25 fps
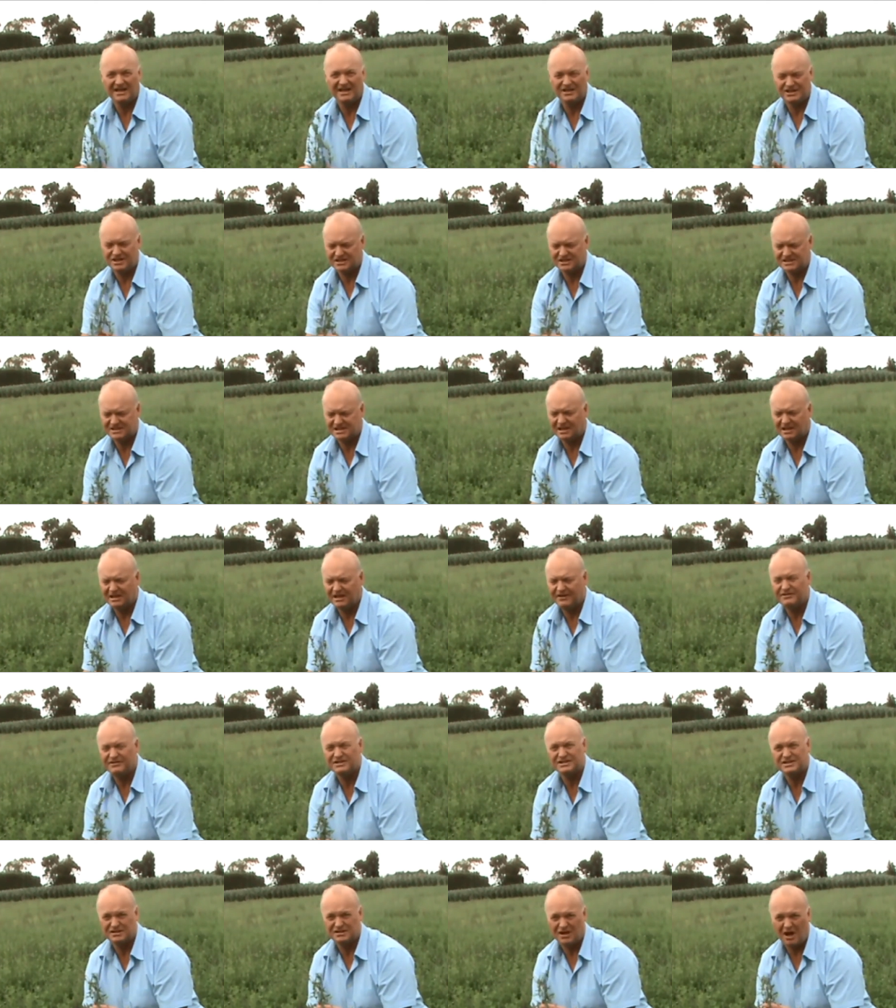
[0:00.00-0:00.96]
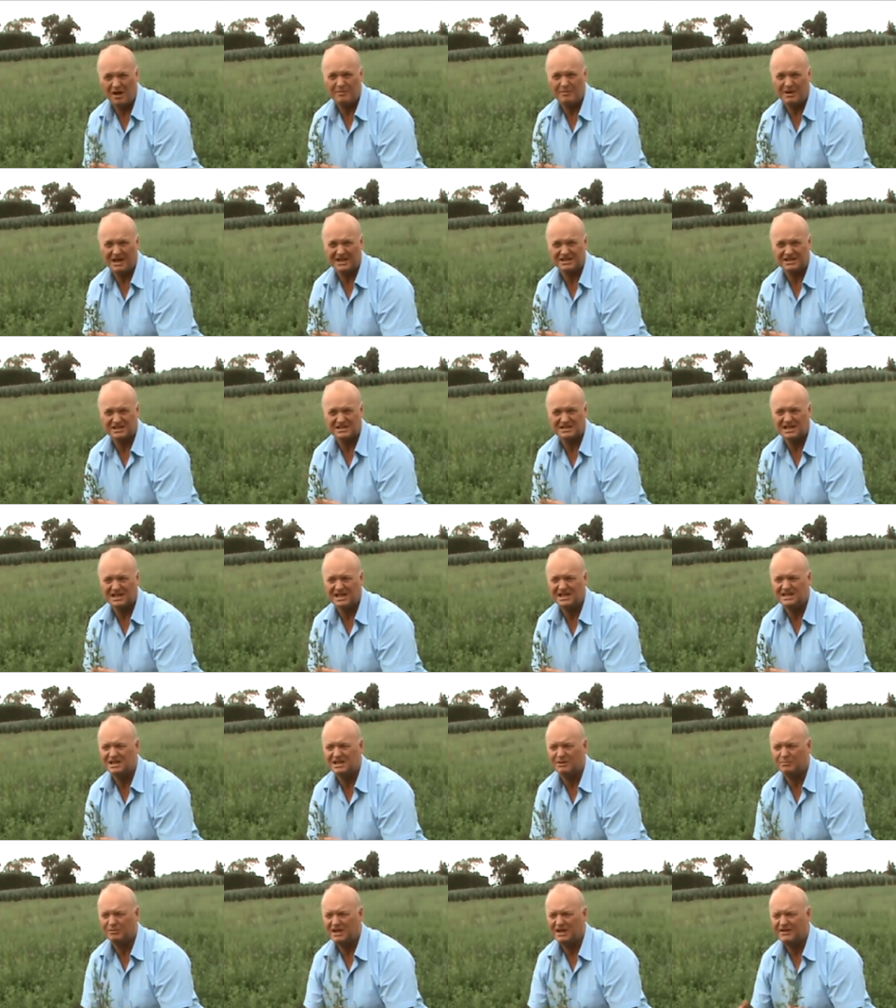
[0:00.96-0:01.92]
It just delivers so much
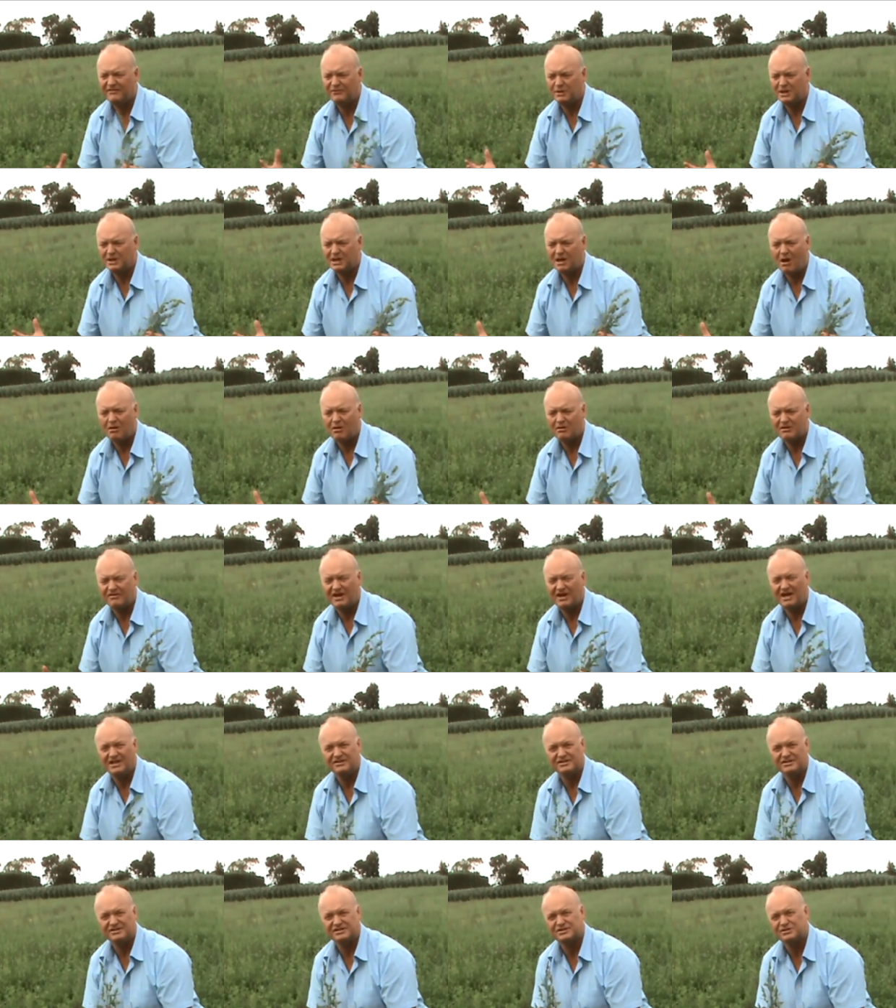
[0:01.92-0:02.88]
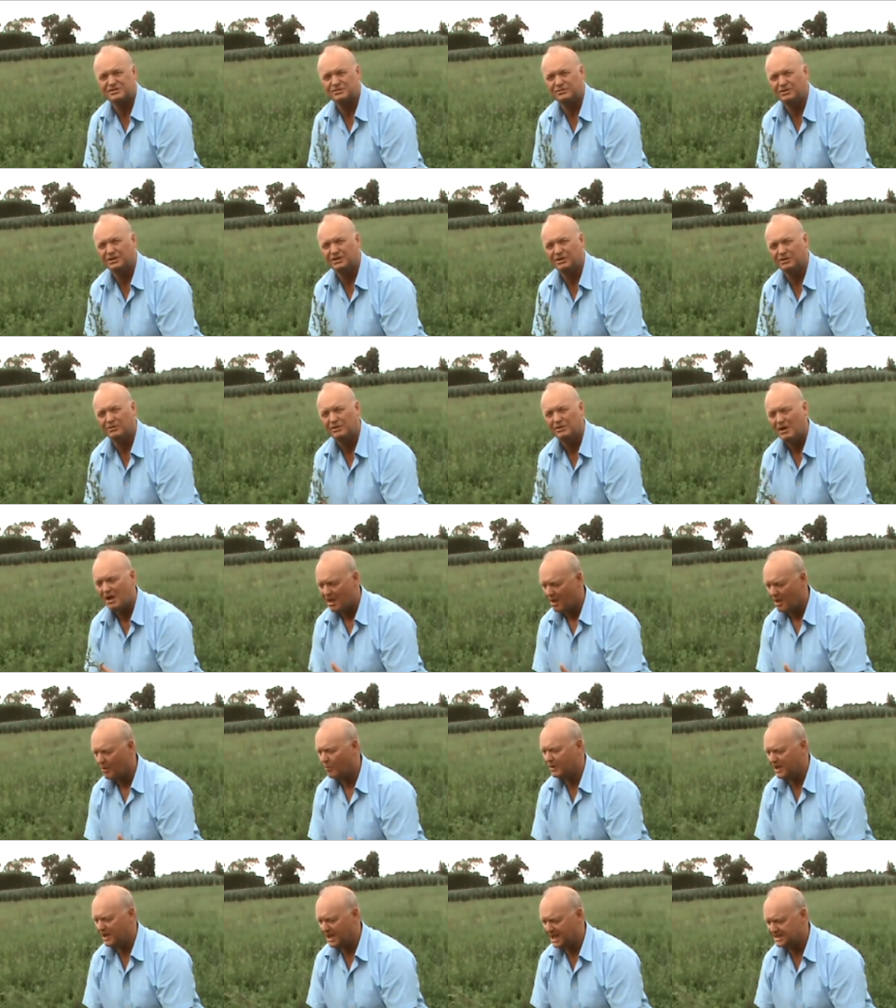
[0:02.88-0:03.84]
seed that whenever we cultivate the soil,
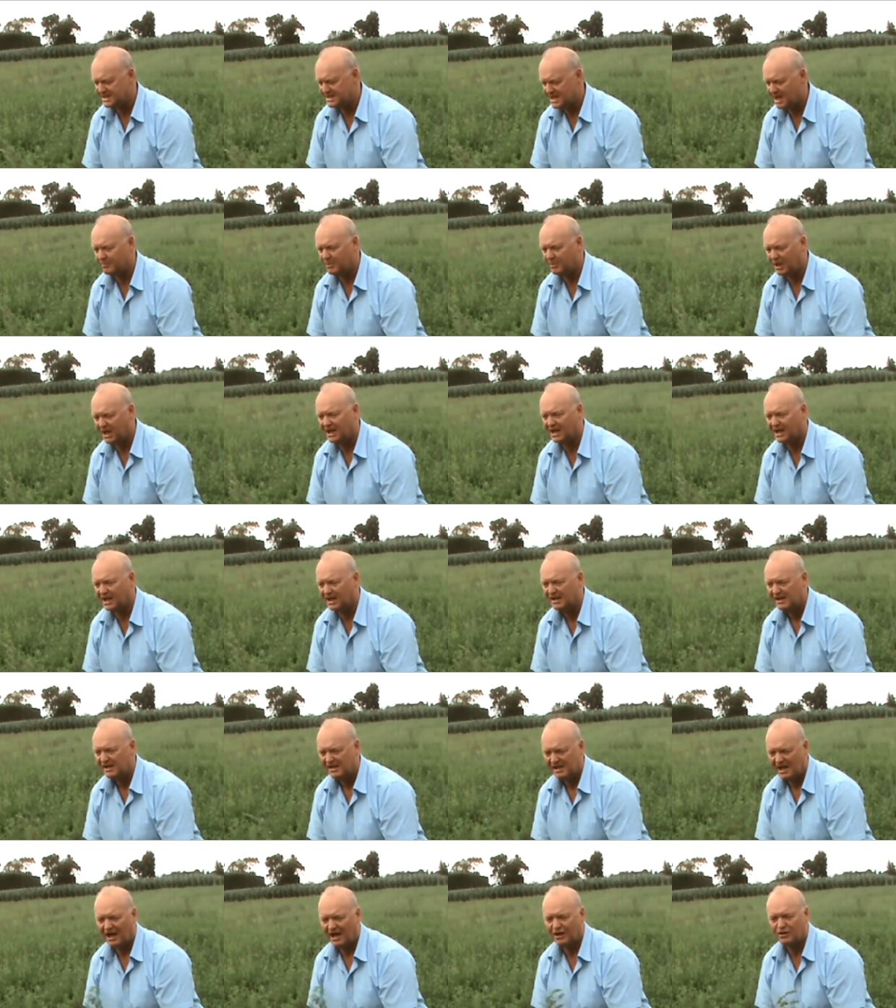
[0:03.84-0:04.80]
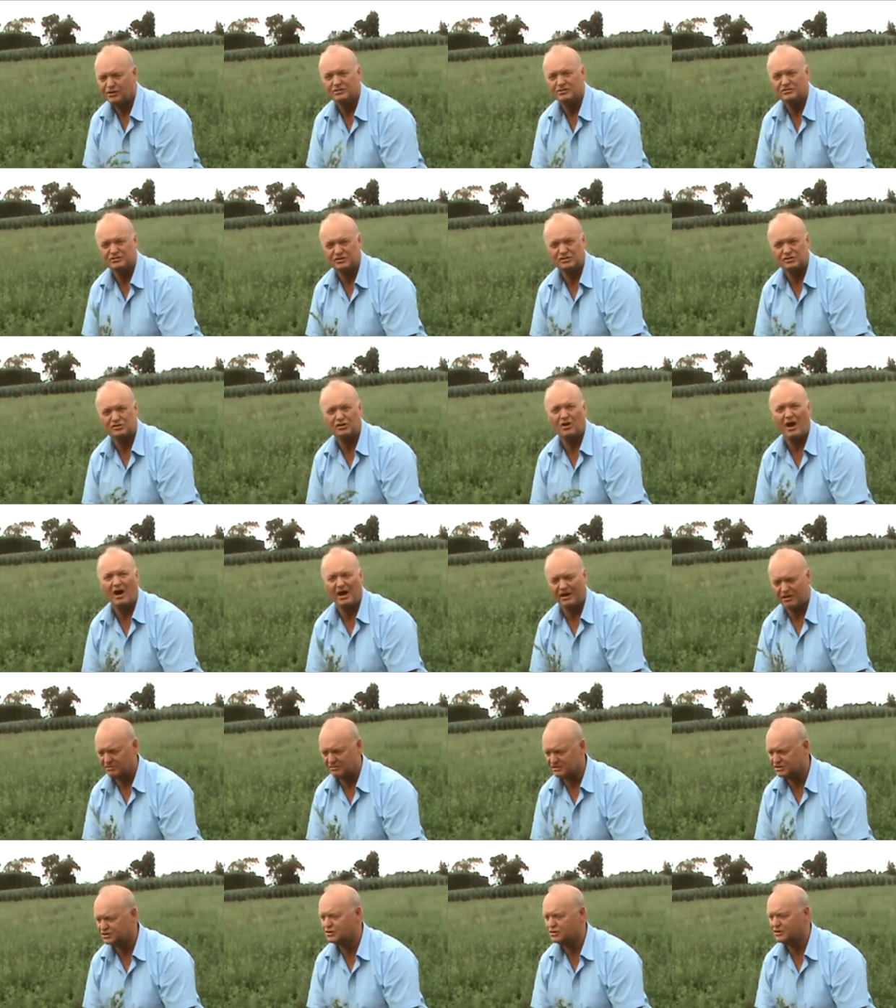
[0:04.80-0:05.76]
we end up getting a good
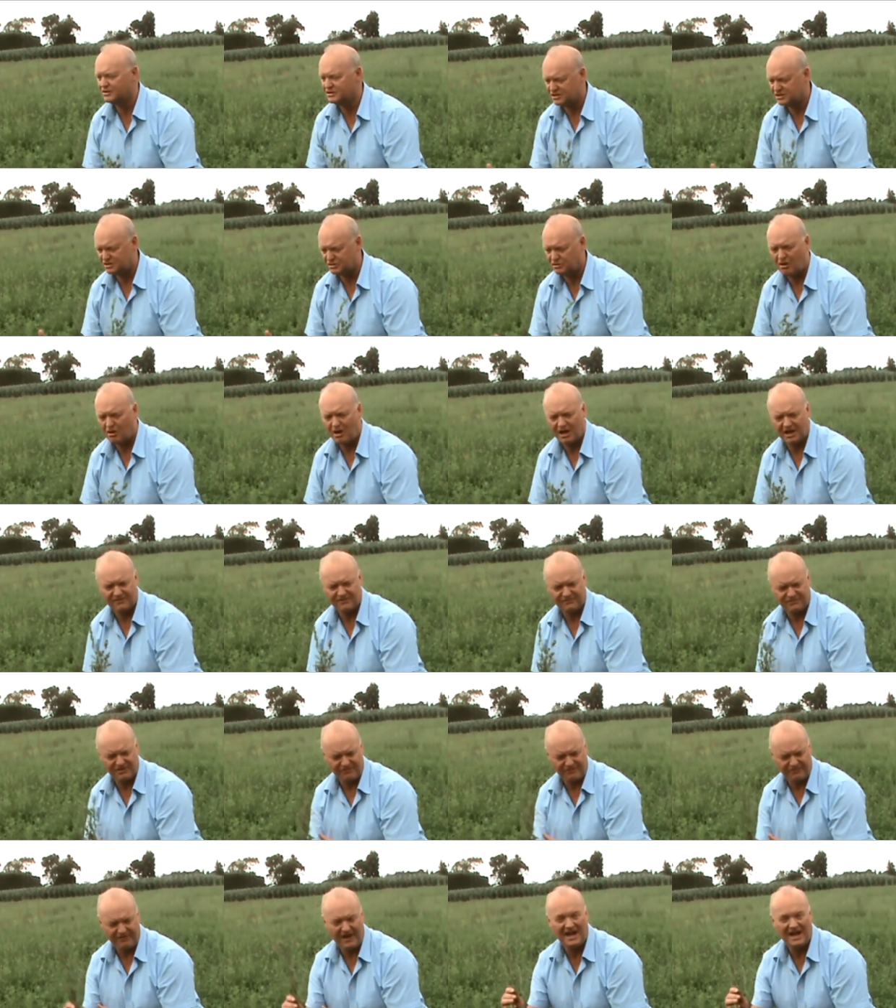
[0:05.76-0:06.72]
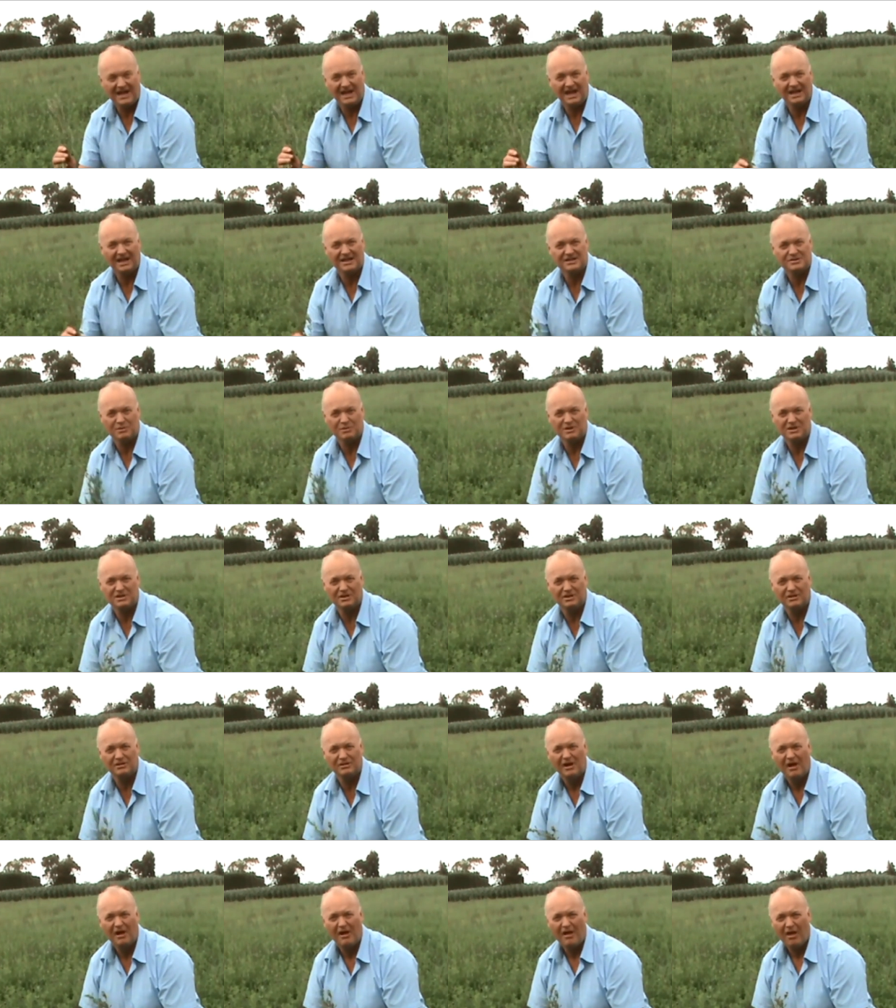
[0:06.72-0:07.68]
strike, or as good a strike of the fat hen as we
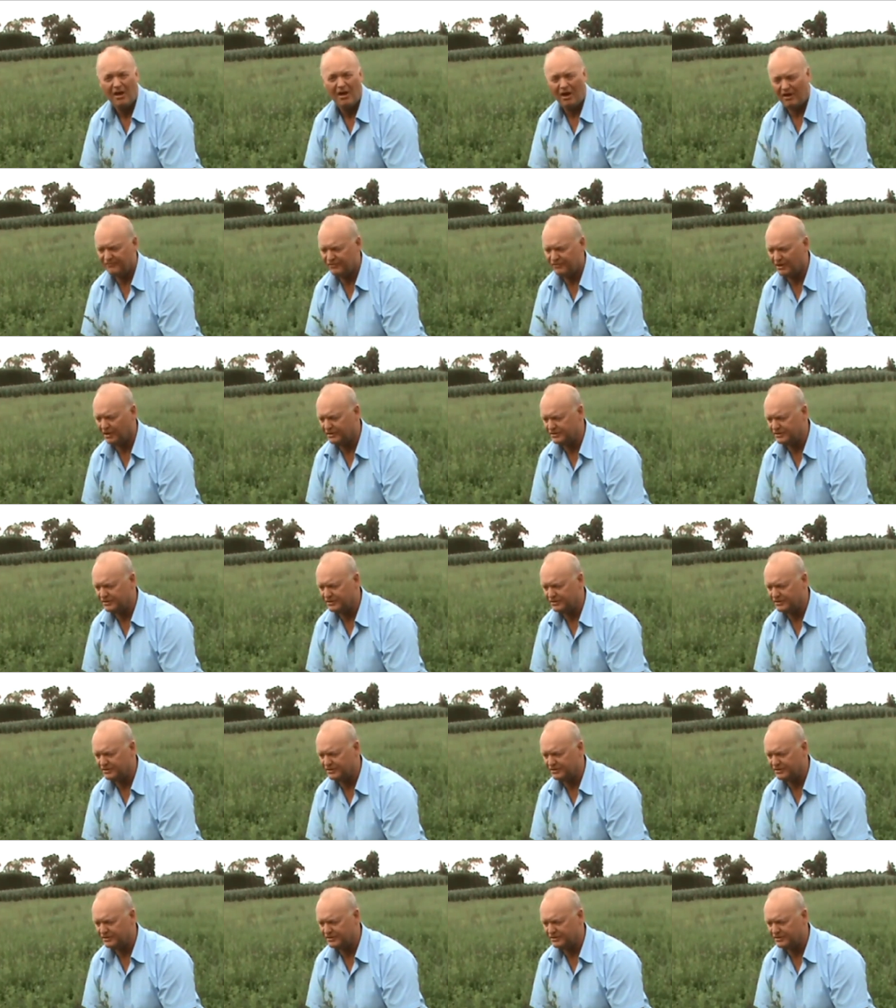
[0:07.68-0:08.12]
do of the